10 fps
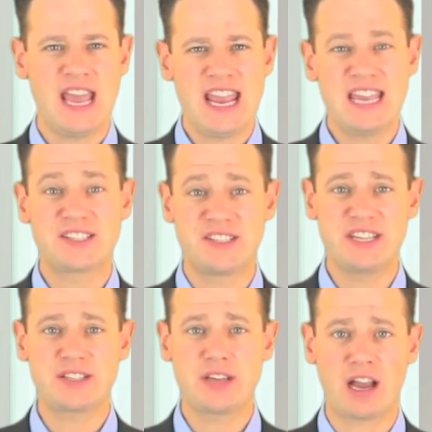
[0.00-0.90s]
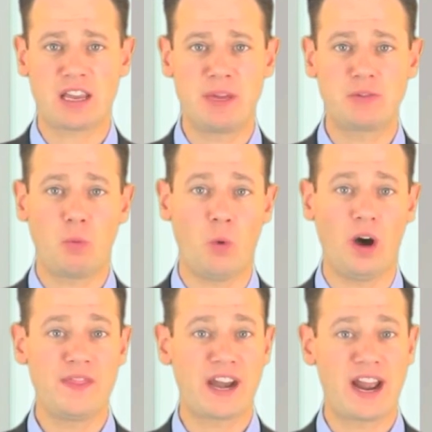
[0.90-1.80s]
is this document
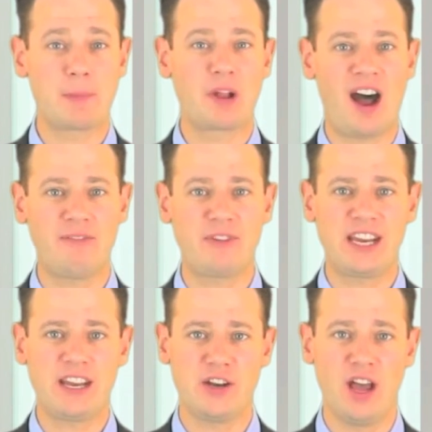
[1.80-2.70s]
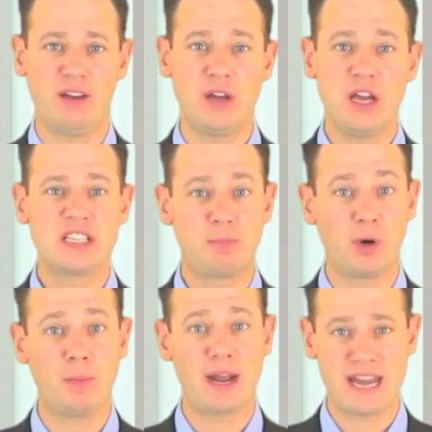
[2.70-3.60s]
one that I am confident enough to put
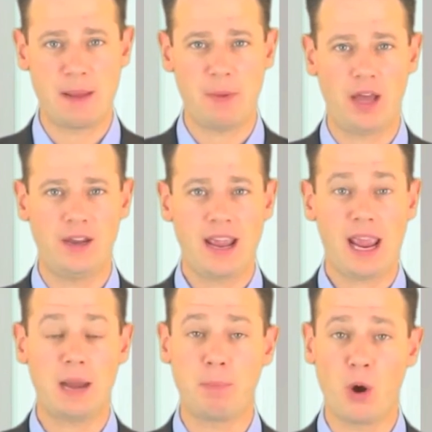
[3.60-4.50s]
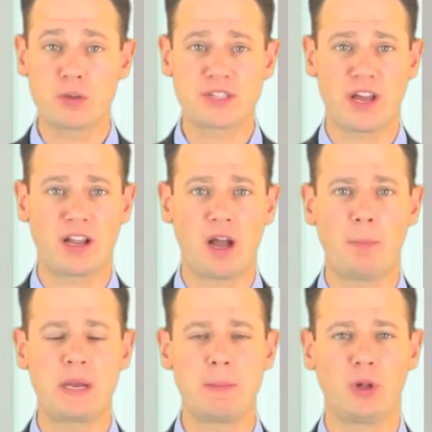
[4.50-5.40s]
my name on and post on a
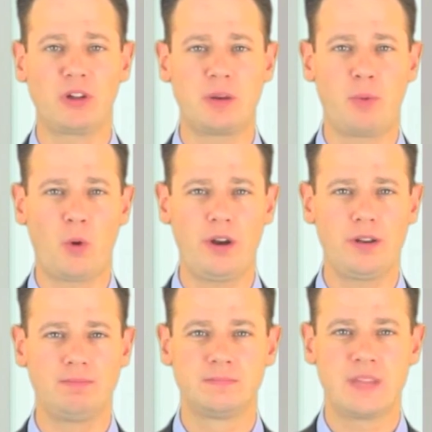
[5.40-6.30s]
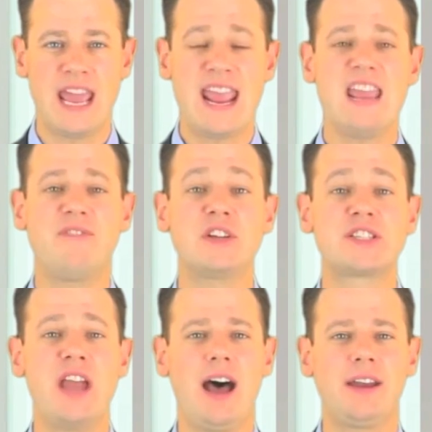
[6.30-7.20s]
company bulletin board? If it's
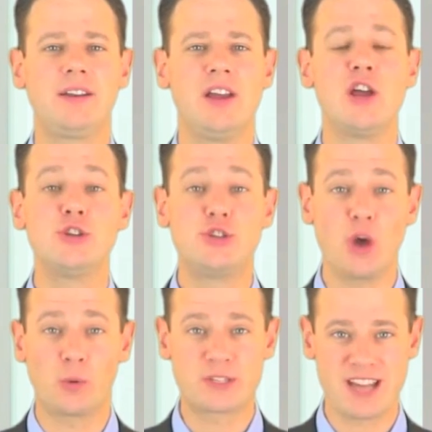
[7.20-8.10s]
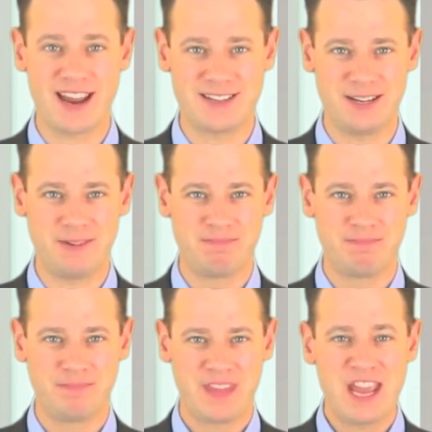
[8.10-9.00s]
not, don't send it.
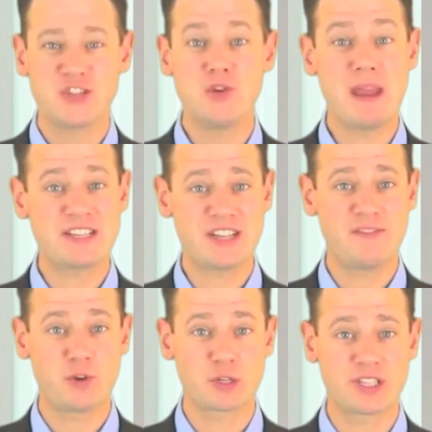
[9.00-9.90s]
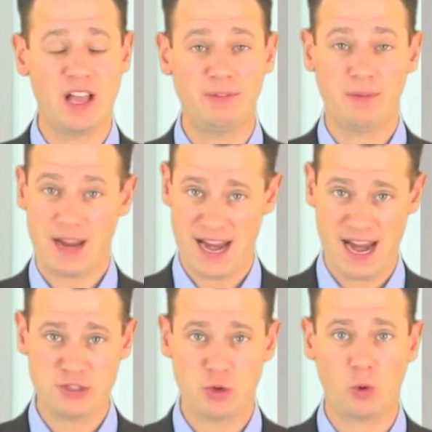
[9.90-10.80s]
You may save yourself
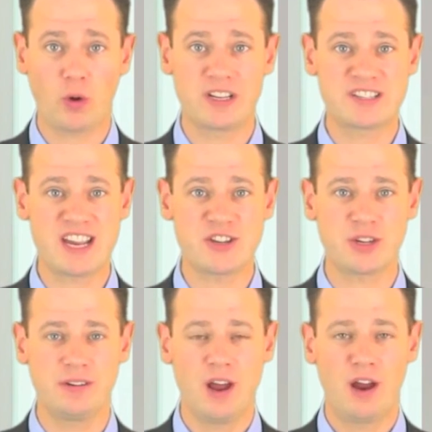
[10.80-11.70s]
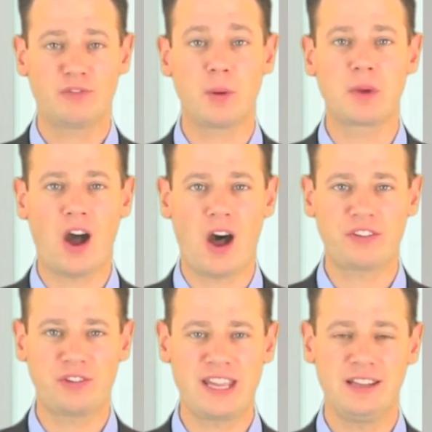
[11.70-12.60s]
and your organization from
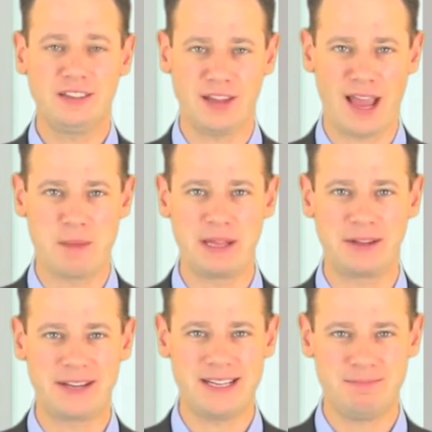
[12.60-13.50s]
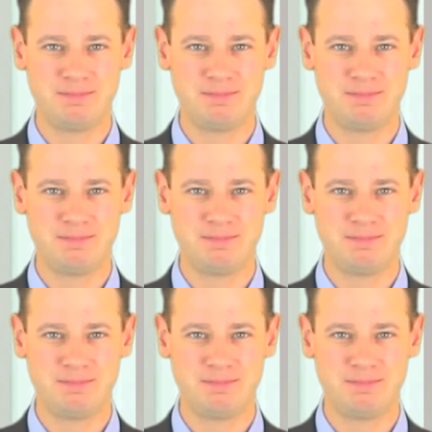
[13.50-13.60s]
costly liability.